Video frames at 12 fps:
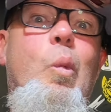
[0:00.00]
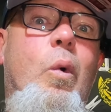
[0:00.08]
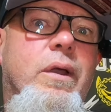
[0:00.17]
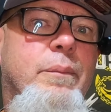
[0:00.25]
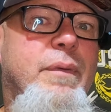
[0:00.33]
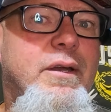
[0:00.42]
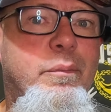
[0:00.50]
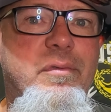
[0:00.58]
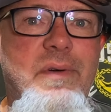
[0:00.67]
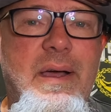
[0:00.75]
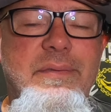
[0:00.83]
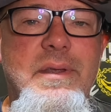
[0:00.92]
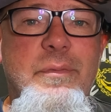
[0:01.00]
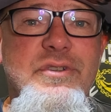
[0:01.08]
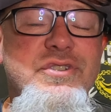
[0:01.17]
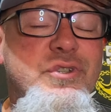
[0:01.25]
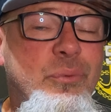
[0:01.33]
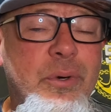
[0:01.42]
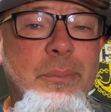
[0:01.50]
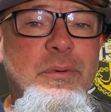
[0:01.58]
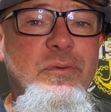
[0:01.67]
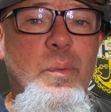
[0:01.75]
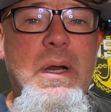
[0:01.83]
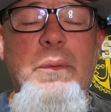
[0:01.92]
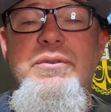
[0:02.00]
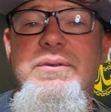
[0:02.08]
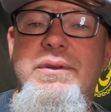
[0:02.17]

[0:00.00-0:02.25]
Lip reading: wanted me to provide them a script of what I was